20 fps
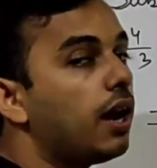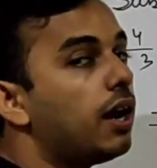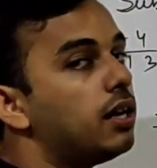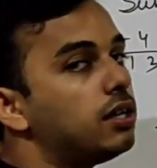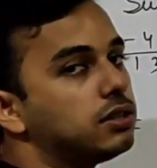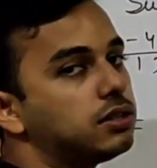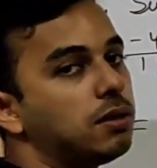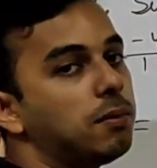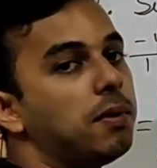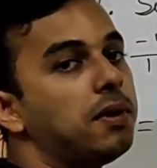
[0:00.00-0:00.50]

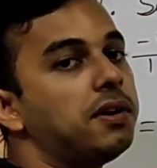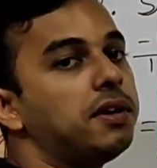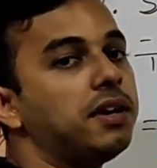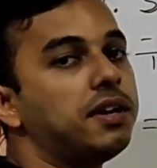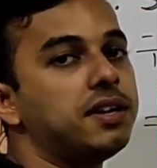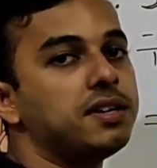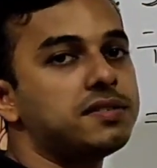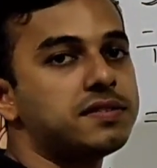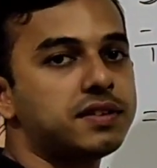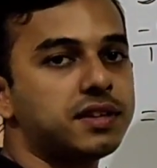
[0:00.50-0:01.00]
and
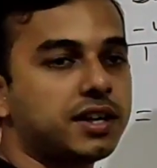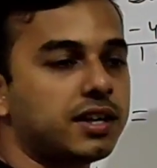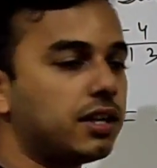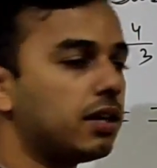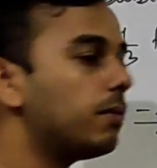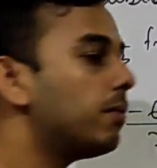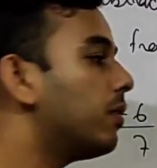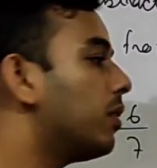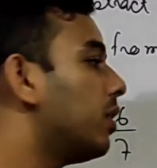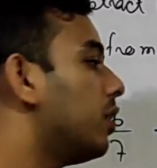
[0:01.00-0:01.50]
78 is
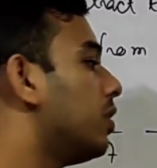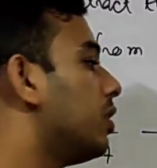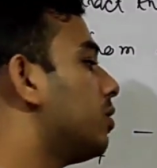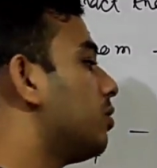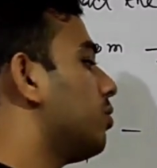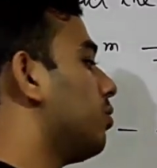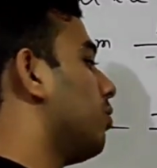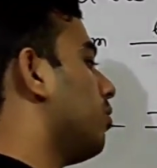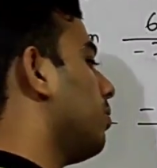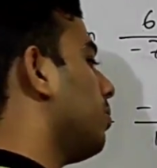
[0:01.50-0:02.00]
negative.
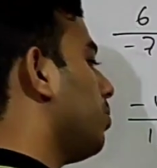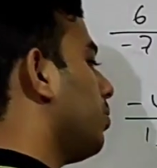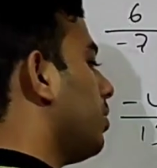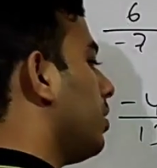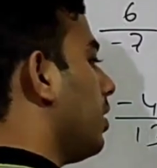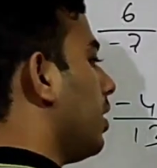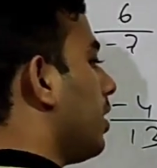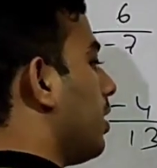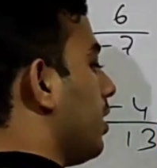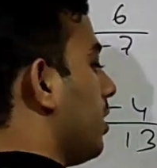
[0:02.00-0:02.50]
So we will
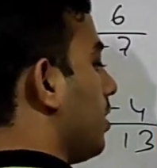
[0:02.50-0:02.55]
put here